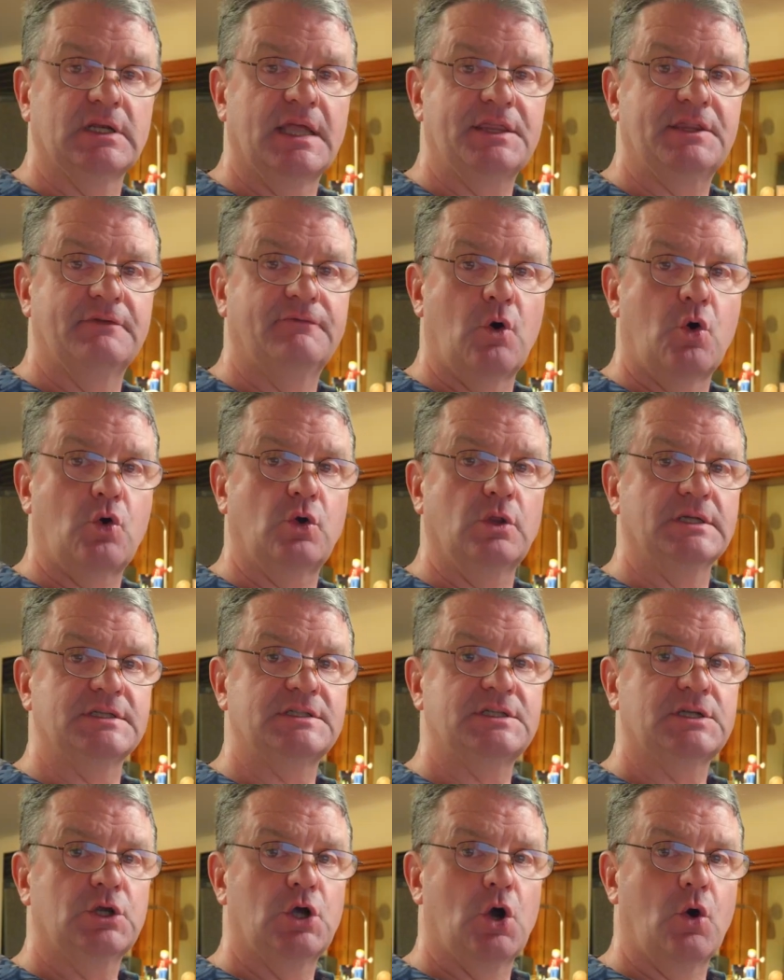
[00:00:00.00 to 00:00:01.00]
let the
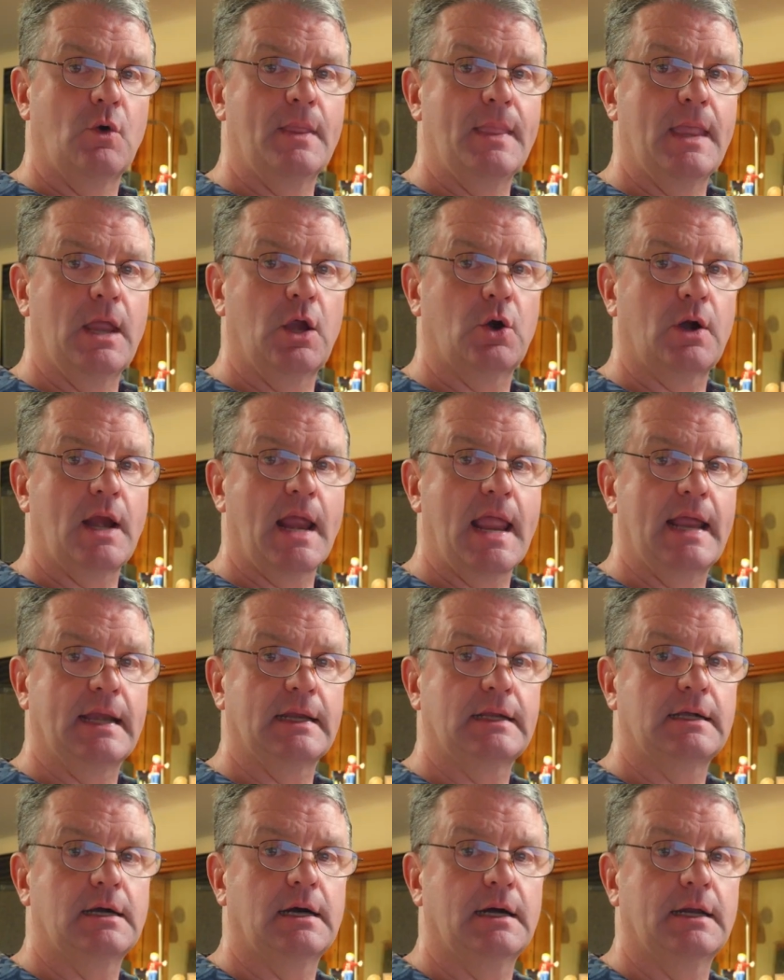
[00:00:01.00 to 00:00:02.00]
vocalist go in there
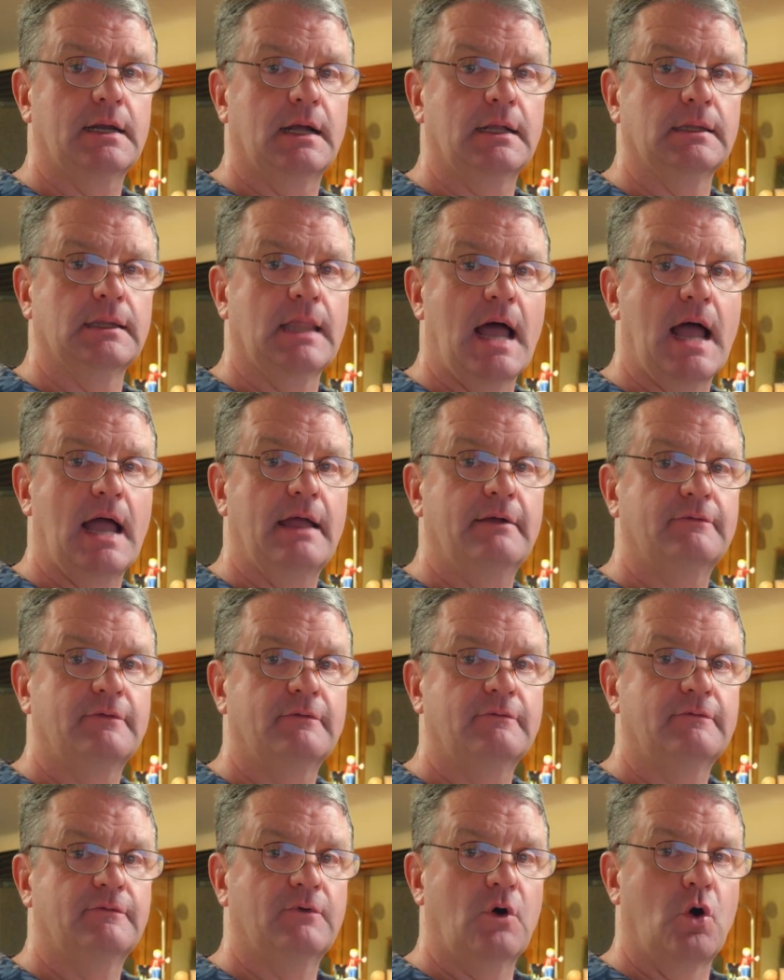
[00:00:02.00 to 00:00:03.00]
and cut a live
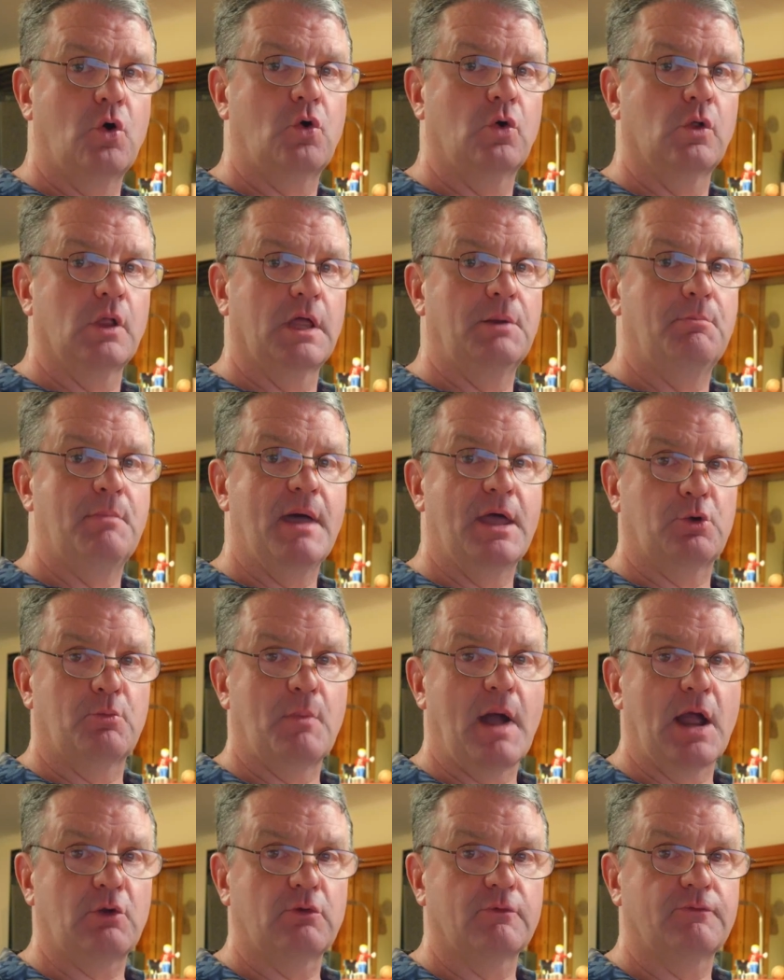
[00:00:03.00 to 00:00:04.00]
vocal on a better
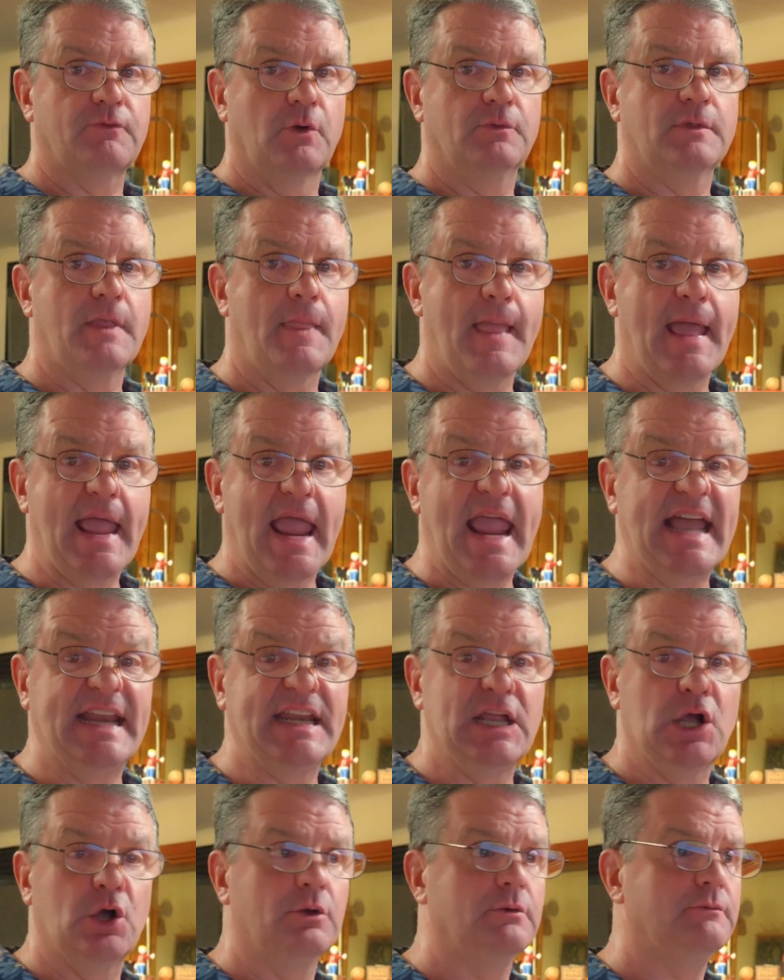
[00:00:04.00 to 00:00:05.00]
microphone than the
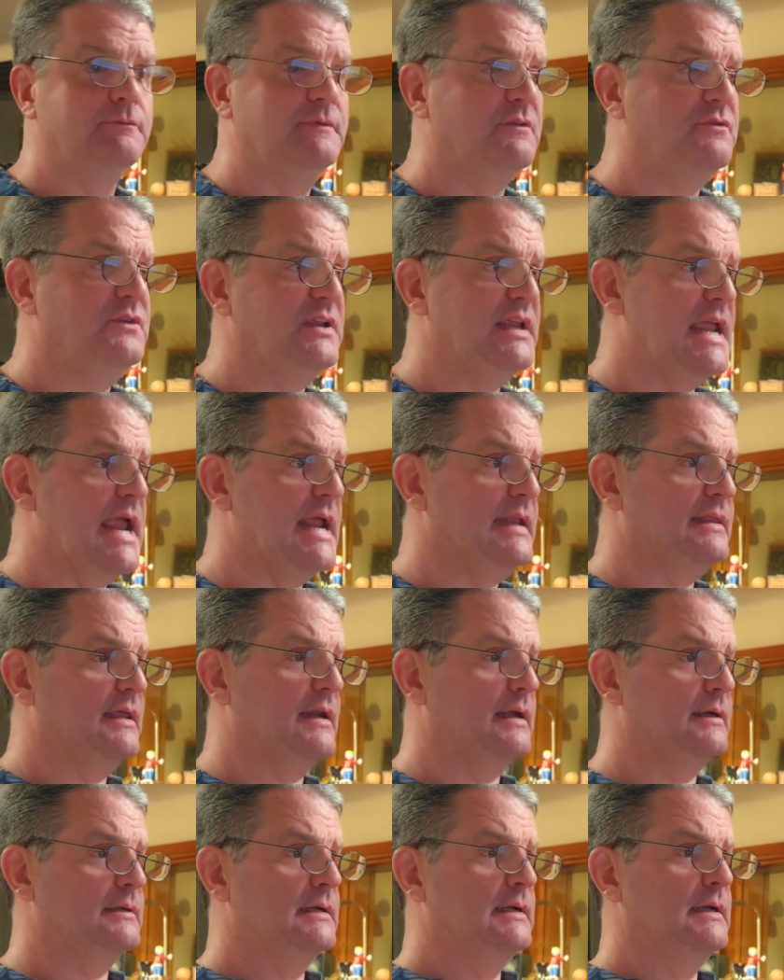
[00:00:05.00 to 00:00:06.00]
handheld 58
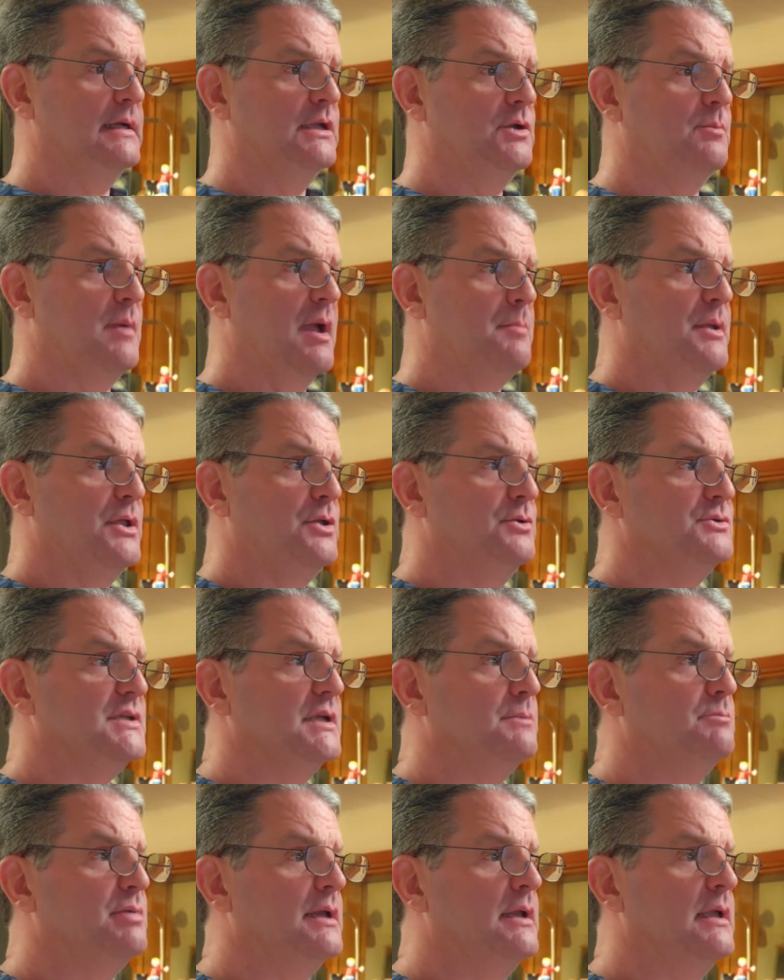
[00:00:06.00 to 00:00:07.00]
that you might be
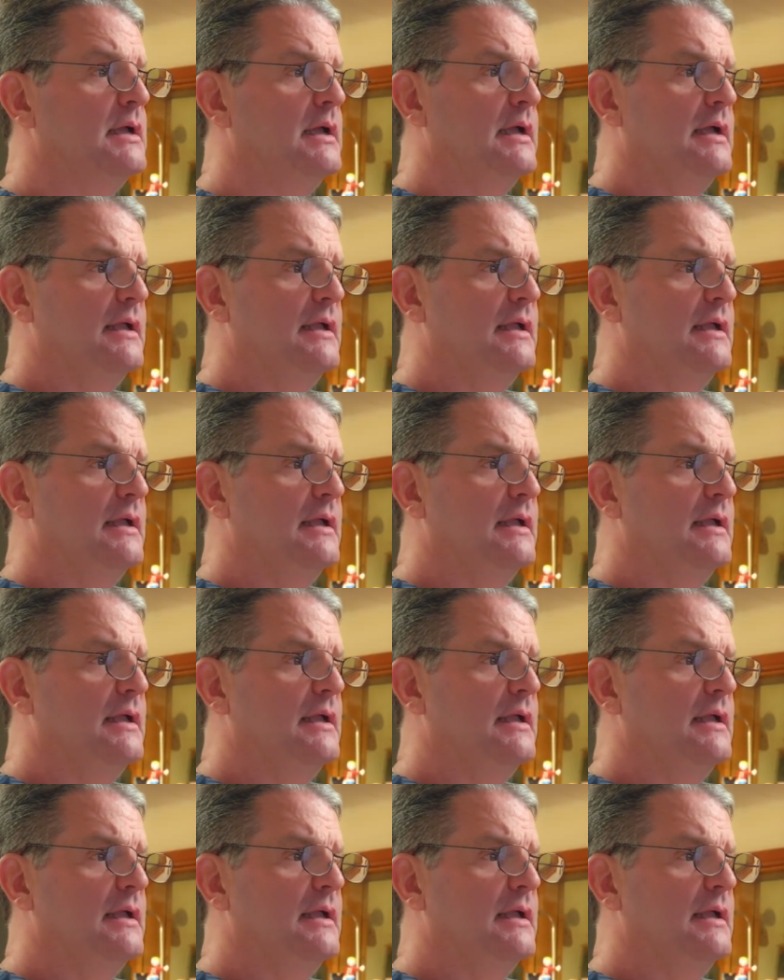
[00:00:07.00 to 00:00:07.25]
using. But